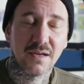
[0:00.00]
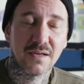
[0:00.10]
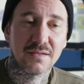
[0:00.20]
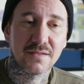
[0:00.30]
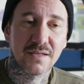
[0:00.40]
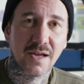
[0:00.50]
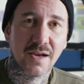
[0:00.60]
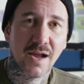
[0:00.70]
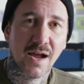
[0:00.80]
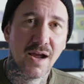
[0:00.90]
it
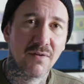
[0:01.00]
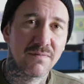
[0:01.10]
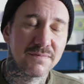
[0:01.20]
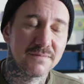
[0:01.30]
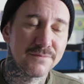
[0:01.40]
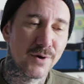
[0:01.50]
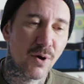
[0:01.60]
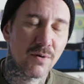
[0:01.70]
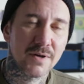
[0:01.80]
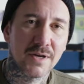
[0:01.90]
can have
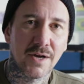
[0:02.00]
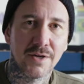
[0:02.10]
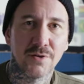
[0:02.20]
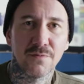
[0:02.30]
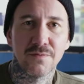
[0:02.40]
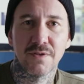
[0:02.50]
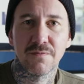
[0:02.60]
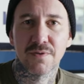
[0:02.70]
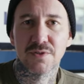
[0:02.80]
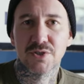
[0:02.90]
all kind of
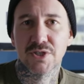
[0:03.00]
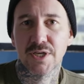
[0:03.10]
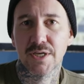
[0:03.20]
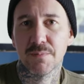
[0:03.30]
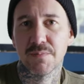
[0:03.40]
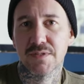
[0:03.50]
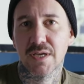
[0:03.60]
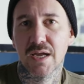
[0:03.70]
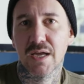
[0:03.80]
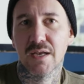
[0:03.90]
different shapes
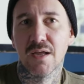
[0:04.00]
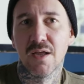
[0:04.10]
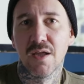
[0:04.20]
and